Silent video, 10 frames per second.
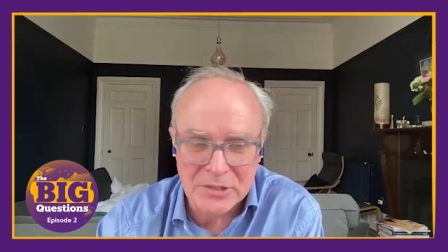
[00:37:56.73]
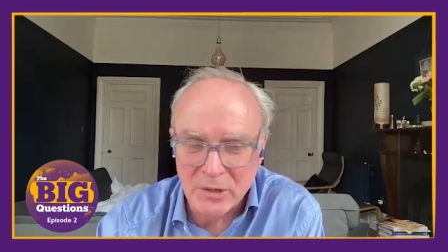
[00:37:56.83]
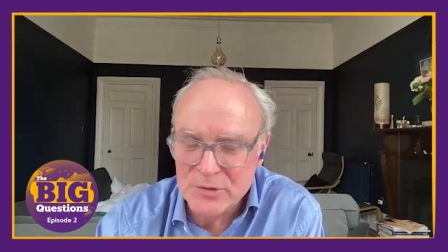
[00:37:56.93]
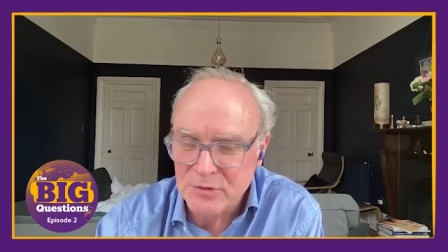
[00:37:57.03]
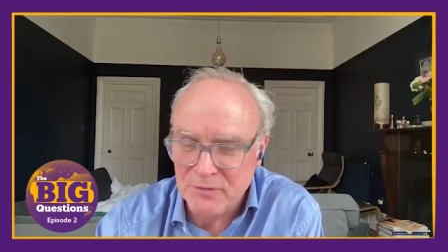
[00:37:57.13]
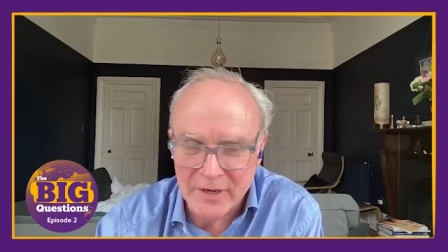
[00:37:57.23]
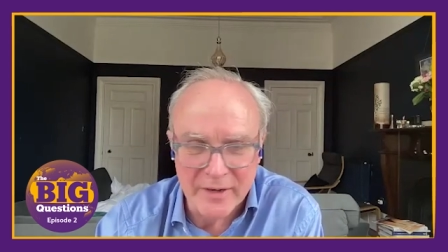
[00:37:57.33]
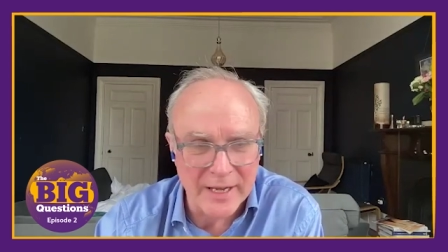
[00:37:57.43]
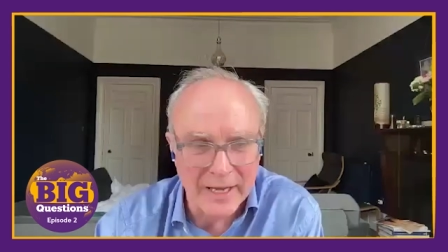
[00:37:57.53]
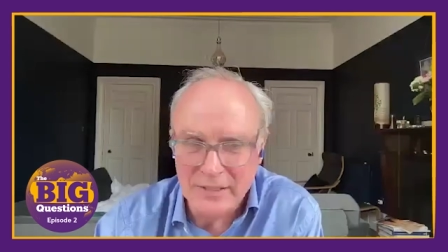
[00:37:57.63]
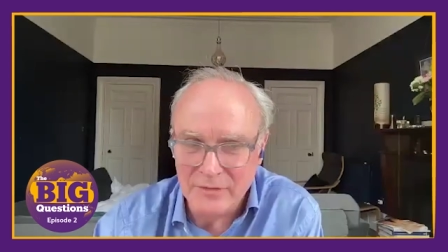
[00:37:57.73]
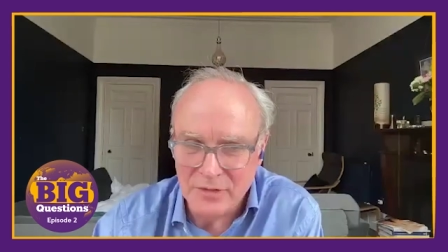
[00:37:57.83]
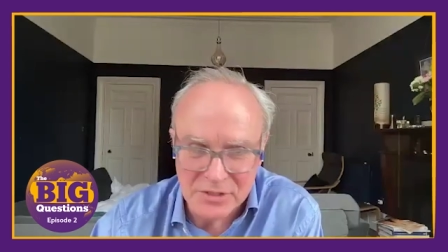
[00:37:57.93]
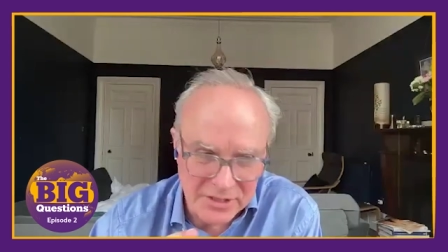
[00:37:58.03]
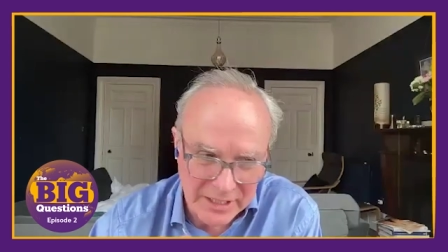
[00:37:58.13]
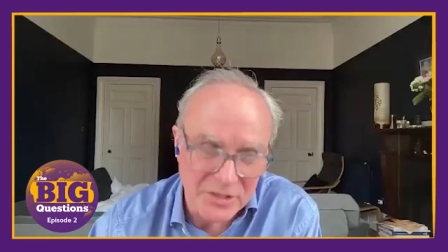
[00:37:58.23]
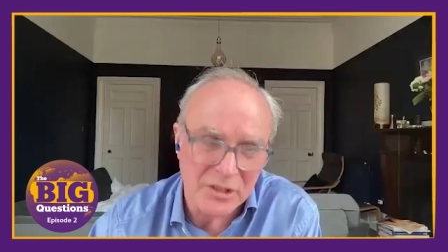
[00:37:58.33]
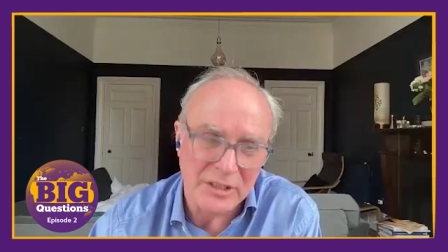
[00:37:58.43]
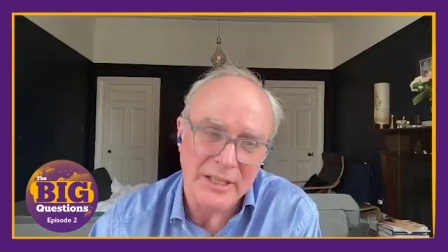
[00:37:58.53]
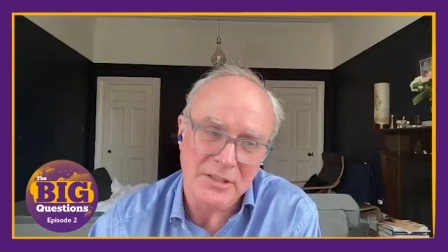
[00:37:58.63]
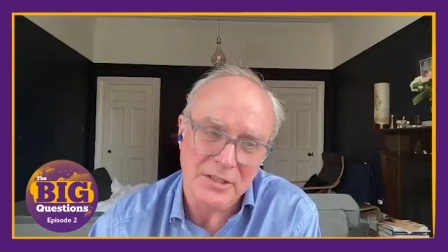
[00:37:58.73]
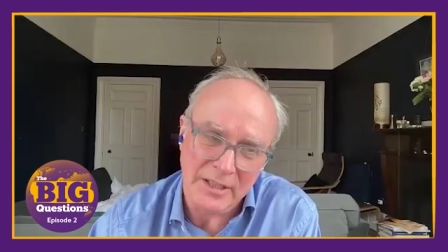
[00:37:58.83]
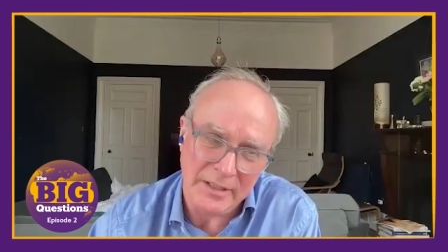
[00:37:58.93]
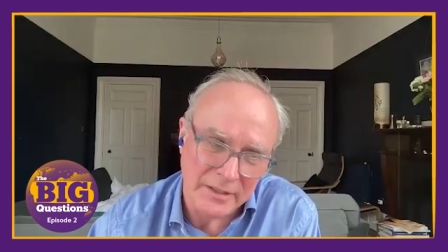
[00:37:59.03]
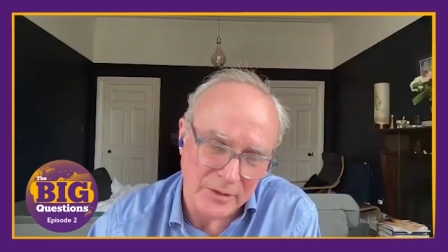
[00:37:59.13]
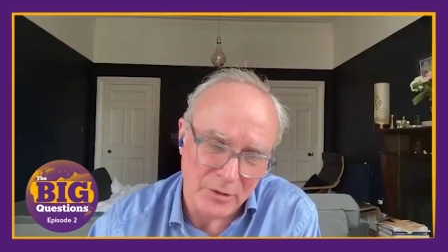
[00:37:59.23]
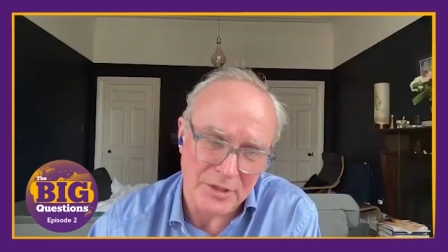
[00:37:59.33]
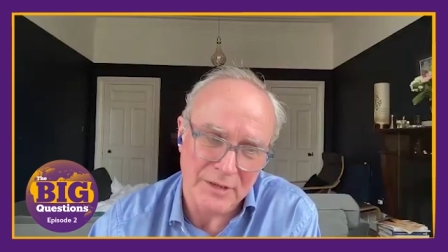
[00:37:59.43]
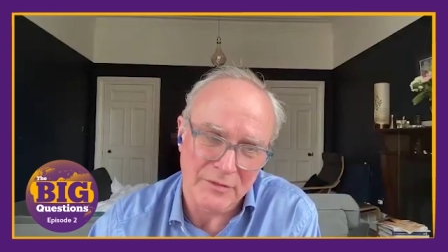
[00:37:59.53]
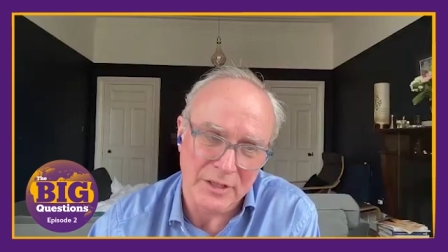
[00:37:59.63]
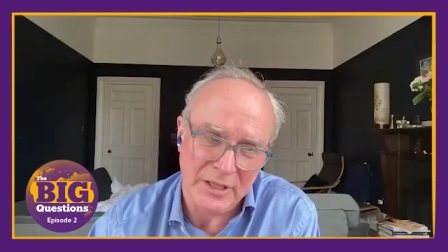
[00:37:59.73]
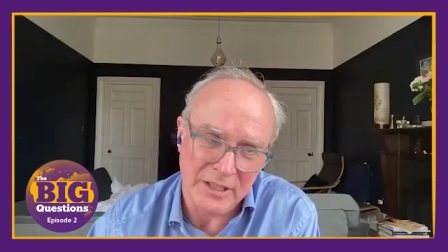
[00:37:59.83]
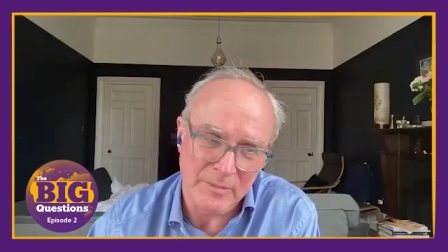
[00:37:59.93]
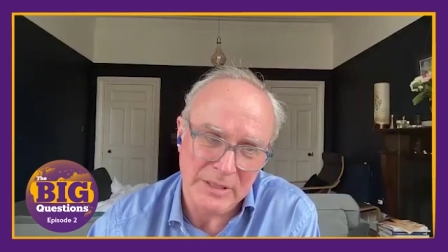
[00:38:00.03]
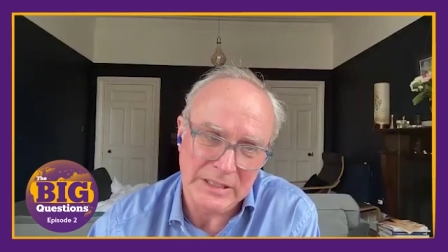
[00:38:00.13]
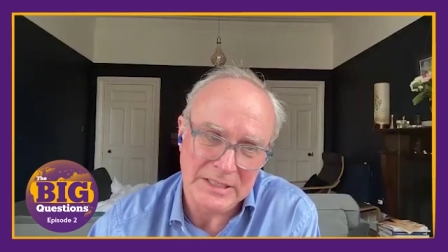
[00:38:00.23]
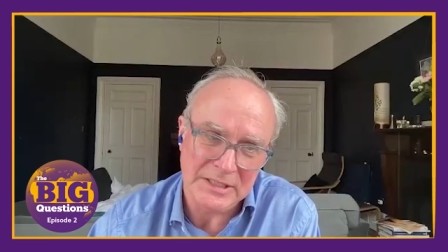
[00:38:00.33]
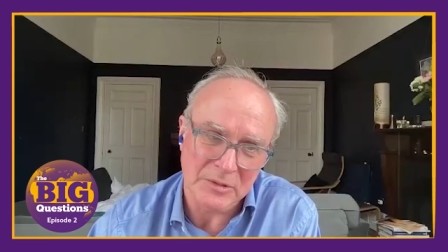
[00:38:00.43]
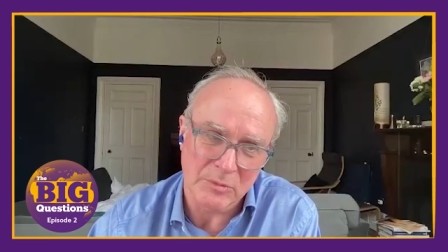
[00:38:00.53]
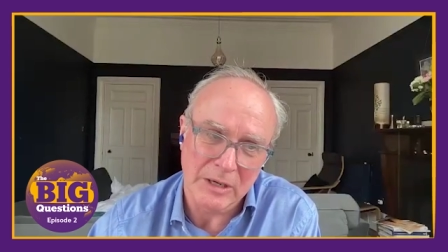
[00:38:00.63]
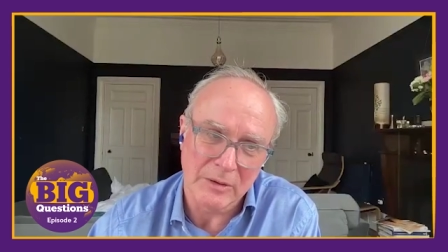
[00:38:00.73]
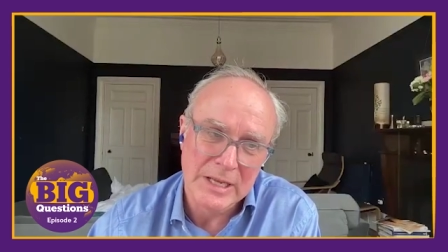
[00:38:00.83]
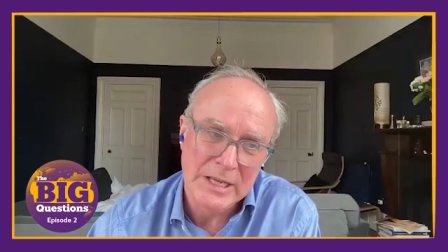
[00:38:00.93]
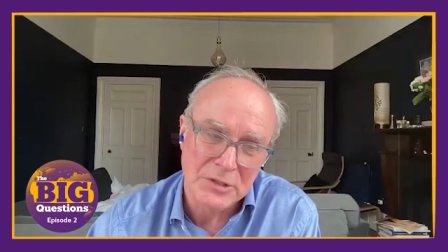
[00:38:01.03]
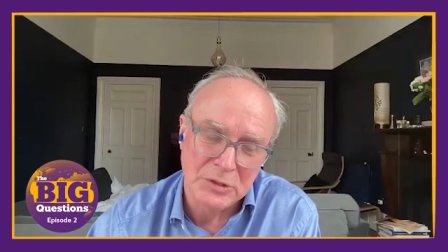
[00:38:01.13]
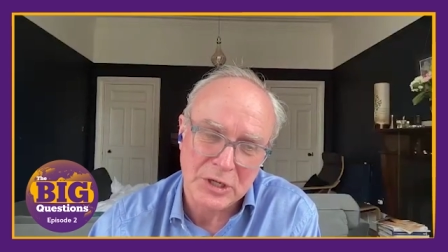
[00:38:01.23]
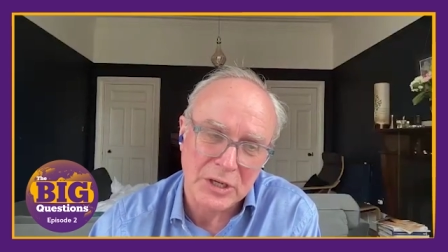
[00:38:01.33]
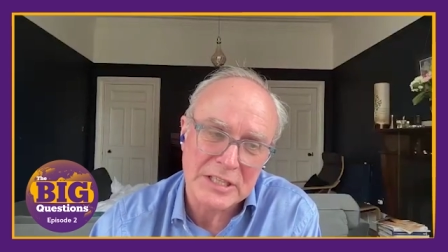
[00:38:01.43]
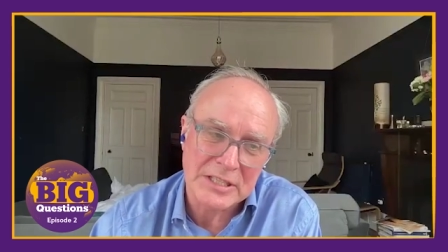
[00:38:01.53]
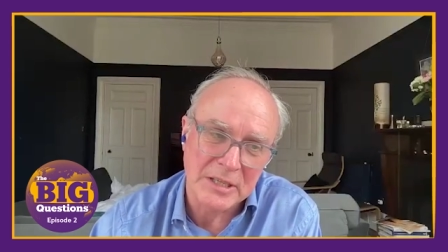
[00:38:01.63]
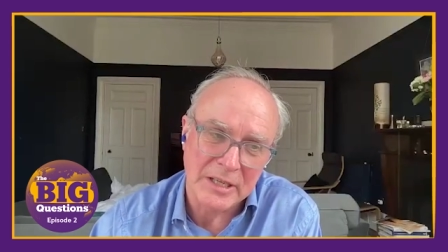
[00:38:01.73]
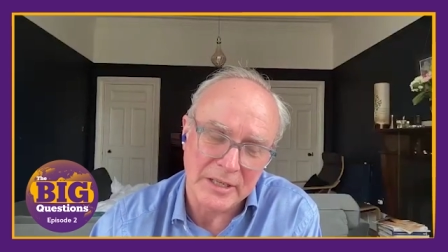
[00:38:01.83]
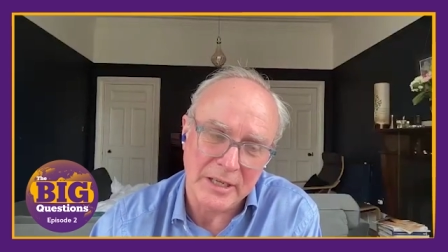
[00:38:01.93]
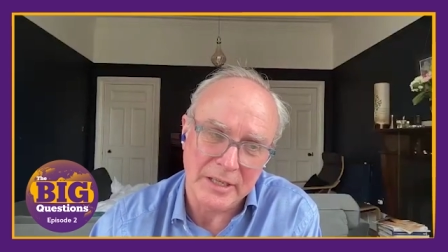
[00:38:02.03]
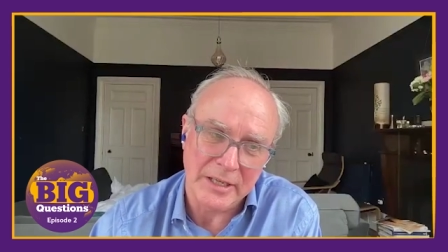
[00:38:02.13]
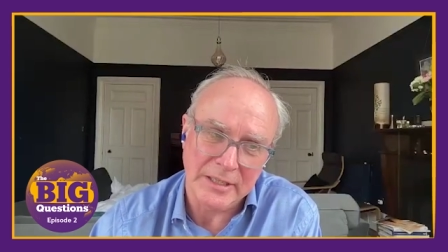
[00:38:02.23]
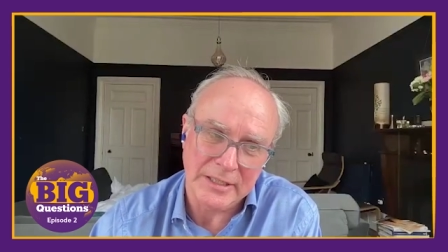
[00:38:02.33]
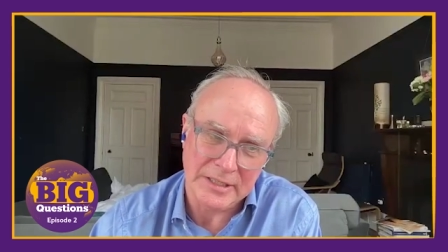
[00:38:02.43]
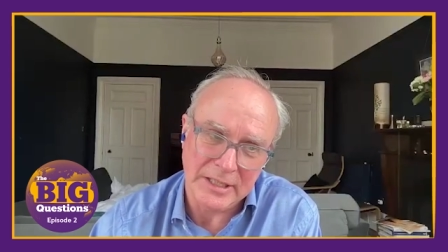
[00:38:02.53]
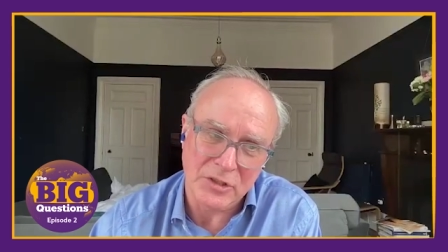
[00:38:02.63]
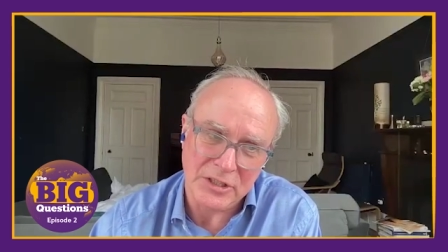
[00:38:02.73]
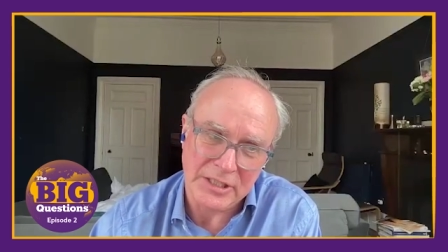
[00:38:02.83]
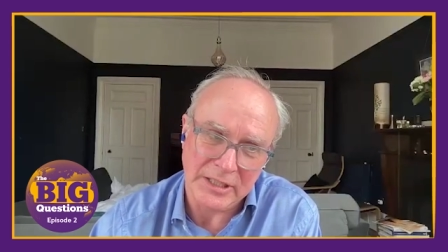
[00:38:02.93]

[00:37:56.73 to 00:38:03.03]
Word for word: But it's also very active in Central Asia and in North Africa and the Middle East as well. So Turkey is an uh, uh, is an